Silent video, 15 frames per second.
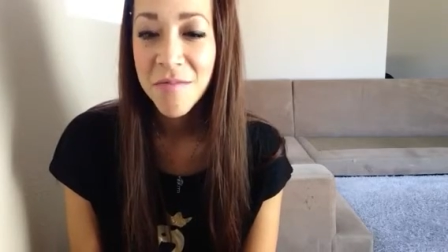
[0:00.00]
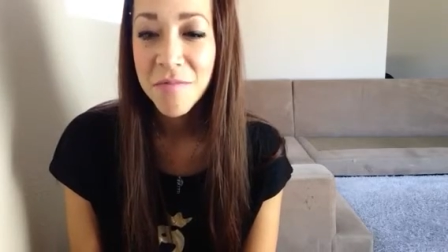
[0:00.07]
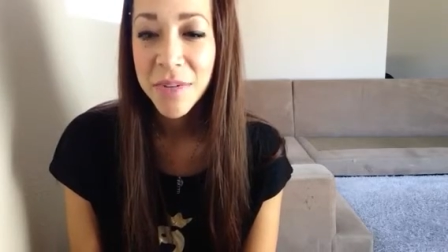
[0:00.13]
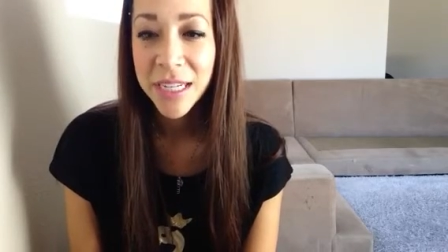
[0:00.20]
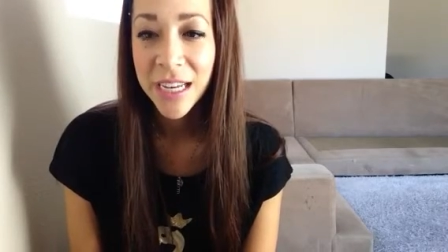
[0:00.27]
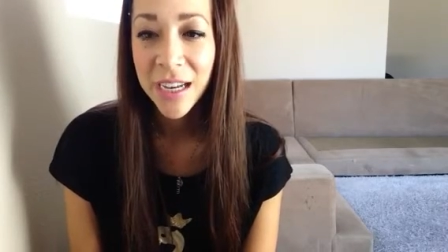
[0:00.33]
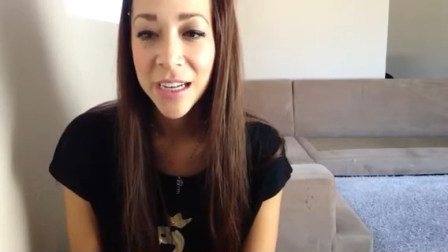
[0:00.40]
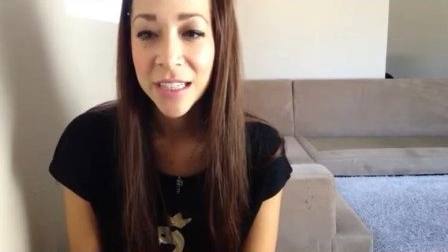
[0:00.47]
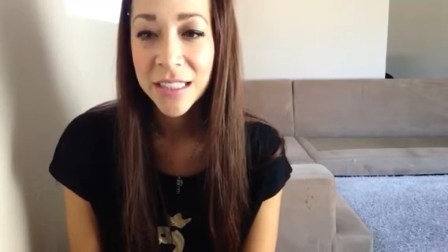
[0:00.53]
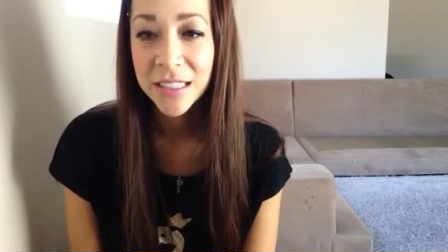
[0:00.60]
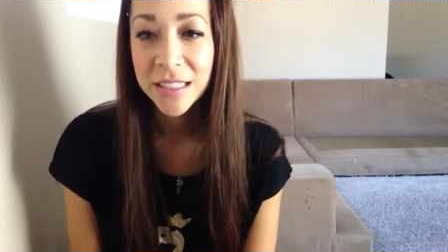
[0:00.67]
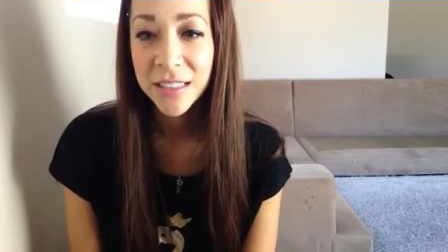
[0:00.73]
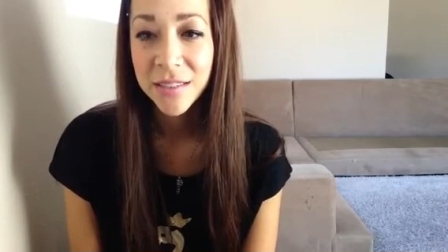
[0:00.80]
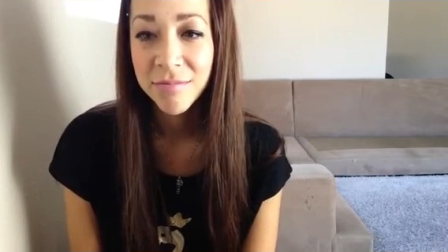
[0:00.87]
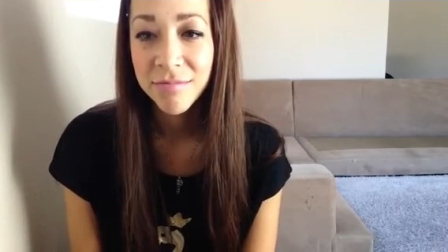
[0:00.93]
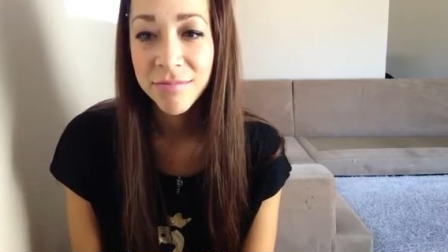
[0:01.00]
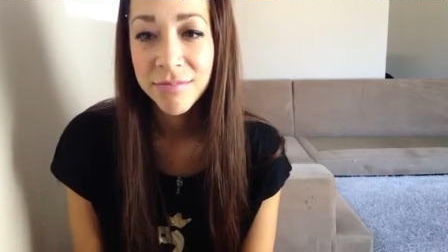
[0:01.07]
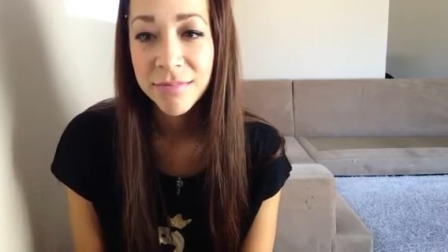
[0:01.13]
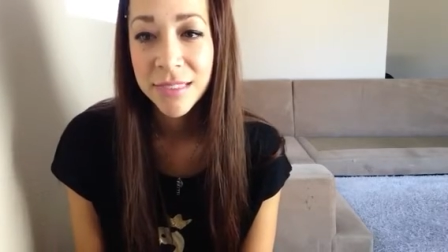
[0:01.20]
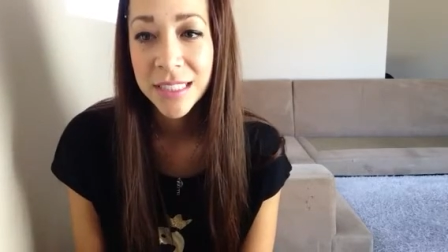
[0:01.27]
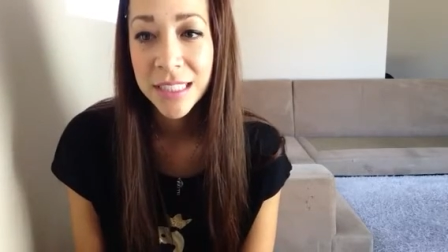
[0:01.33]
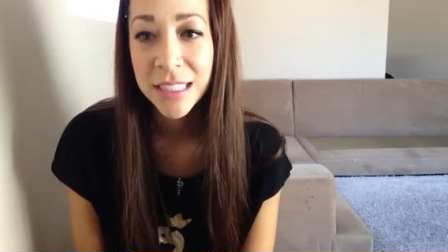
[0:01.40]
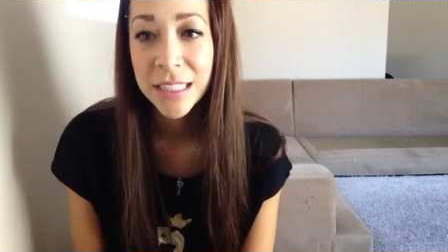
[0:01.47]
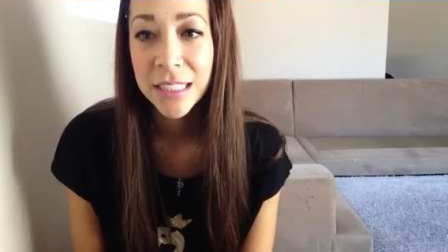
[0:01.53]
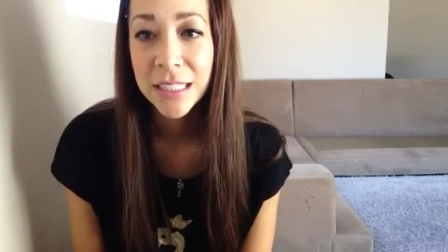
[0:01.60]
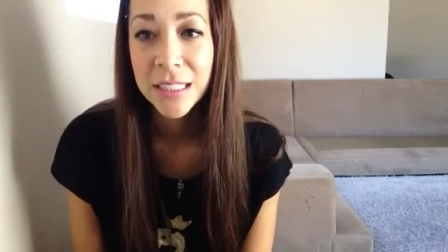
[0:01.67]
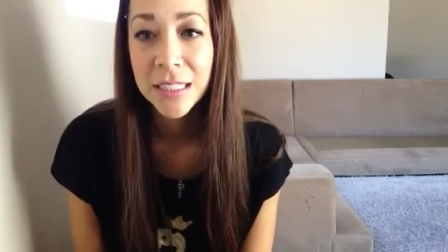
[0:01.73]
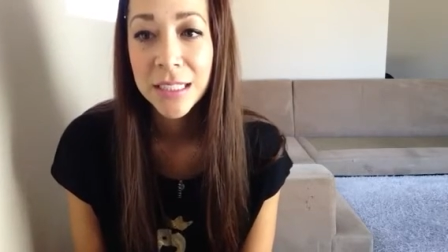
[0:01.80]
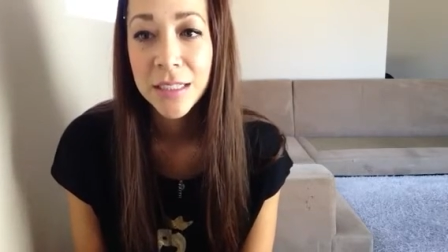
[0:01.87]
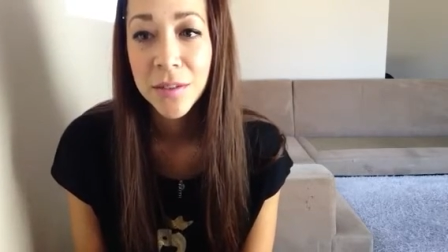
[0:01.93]
because
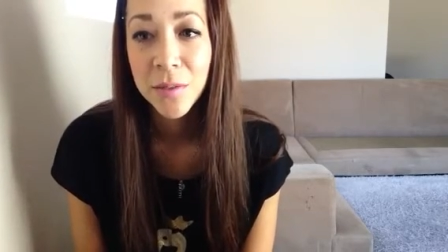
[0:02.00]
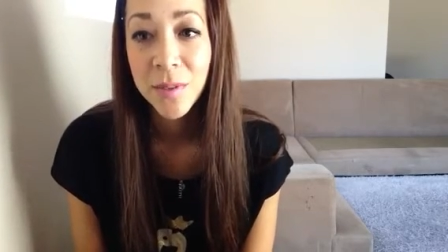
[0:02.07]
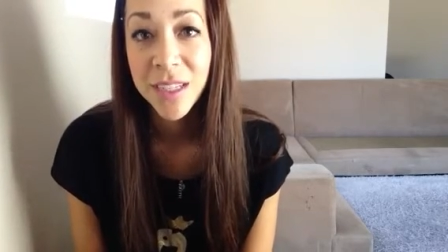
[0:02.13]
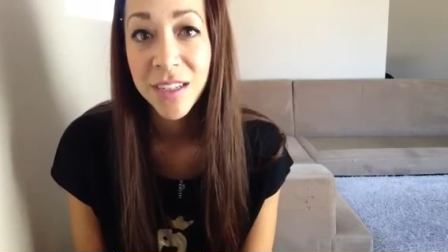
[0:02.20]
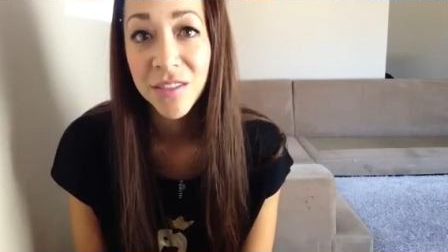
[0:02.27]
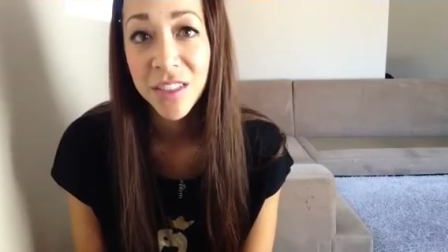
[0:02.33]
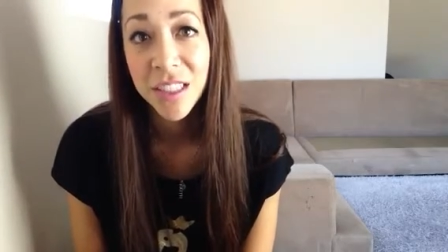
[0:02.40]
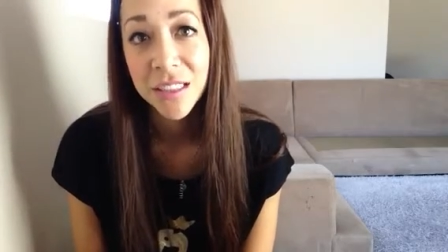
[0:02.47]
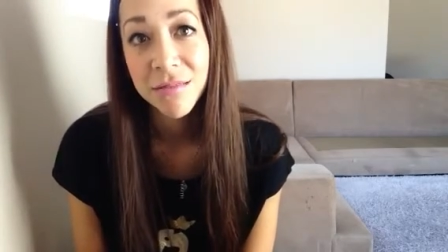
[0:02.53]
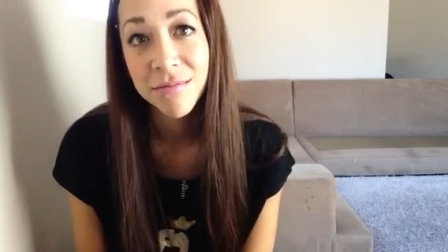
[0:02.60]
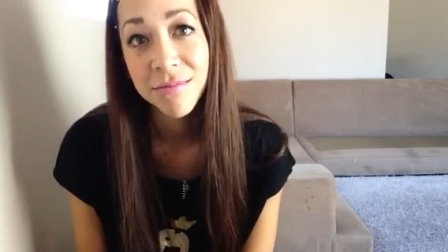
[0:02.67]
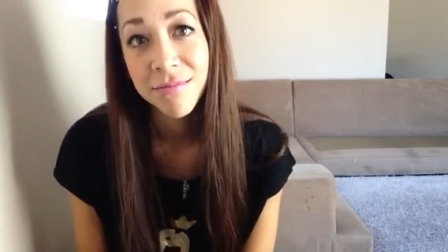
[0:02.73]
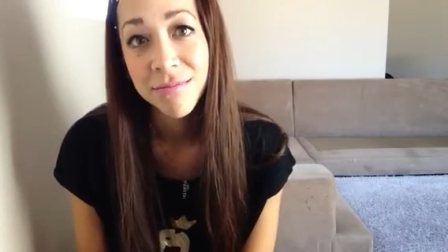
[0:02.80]
whatever.